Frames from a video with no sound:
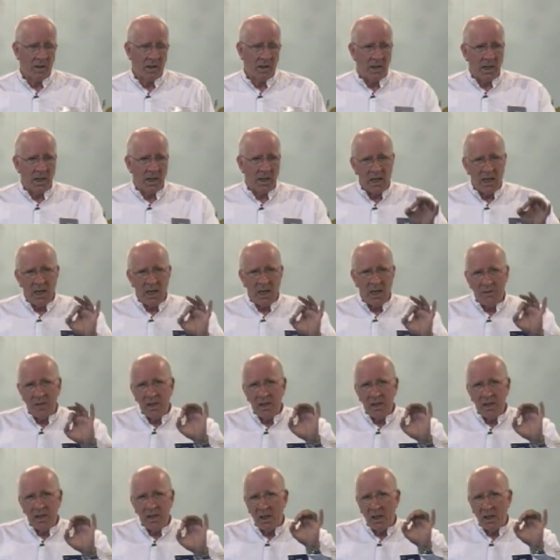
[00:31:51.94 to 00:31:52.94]
And
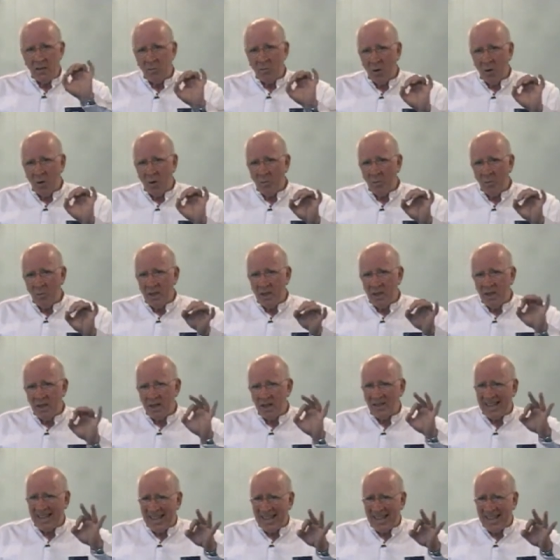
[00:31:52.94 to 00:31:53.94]
even in the moment,
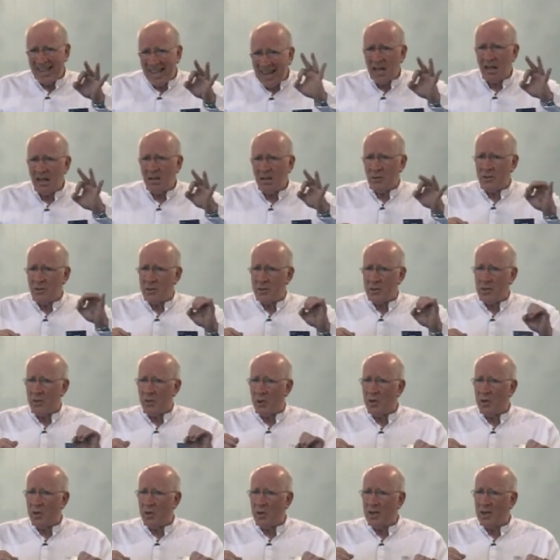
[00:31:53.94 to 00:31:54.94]
if I can't see the
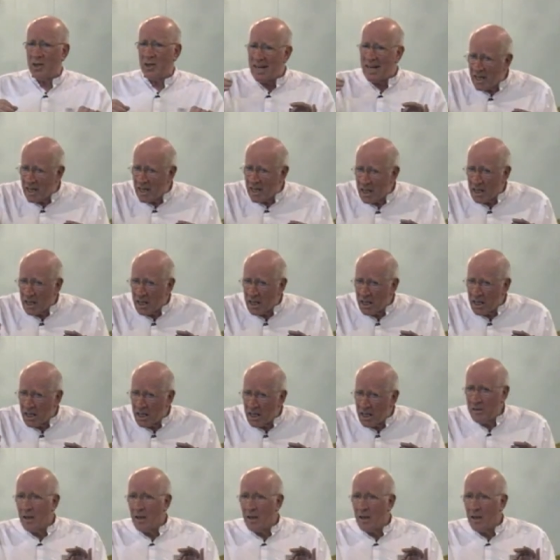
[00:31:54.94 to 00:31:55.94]
good in it,
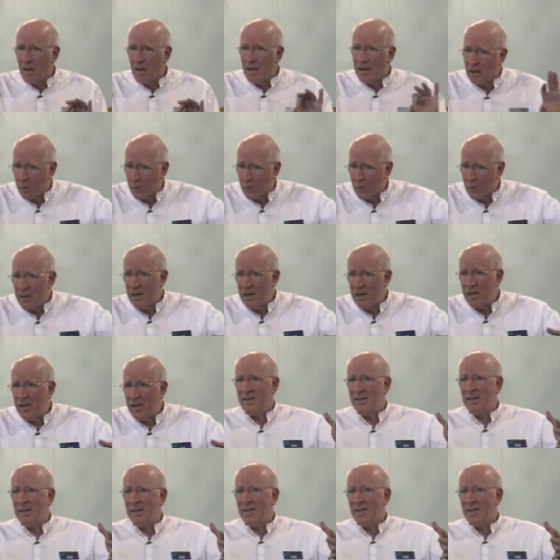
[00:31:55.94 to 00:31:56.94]
I can
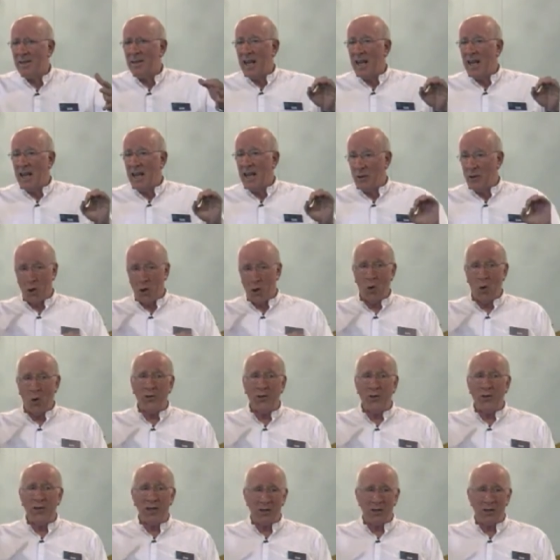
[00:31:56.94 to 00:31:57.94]
breathe and
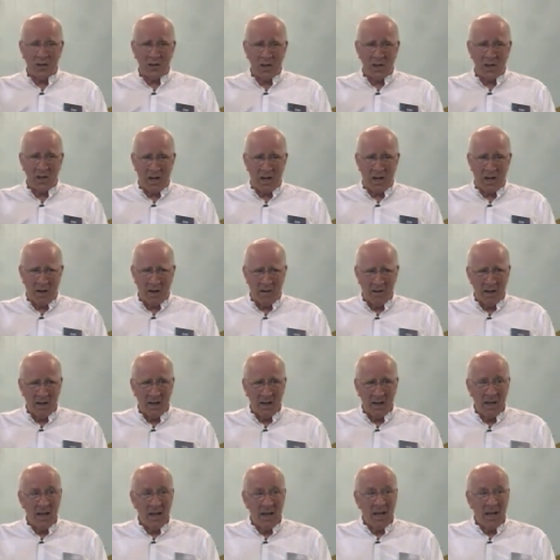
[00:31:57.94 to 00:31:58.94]
know that it's there.
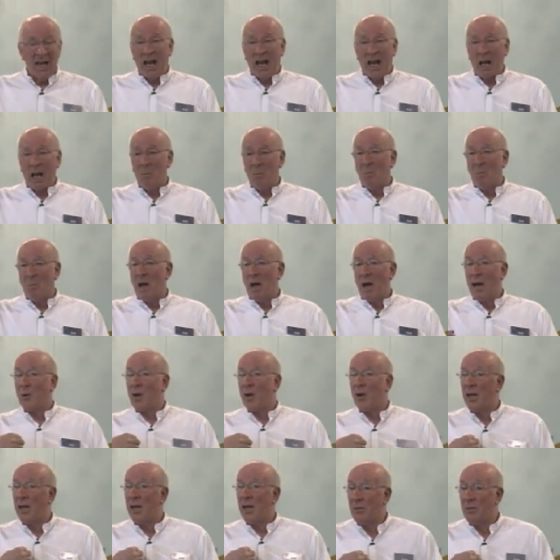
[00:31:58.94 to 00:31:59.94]
And my
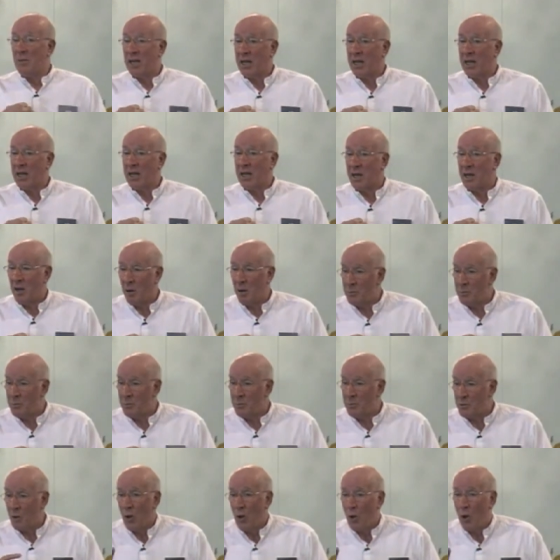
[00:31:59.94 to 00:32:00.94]
prayer then
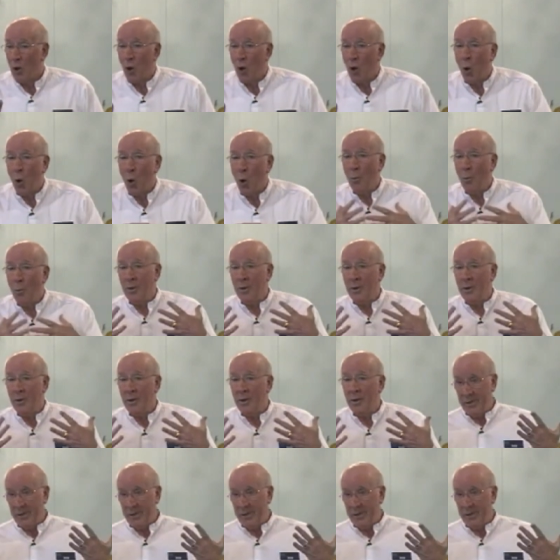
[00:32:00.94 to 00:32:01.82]
becomes, open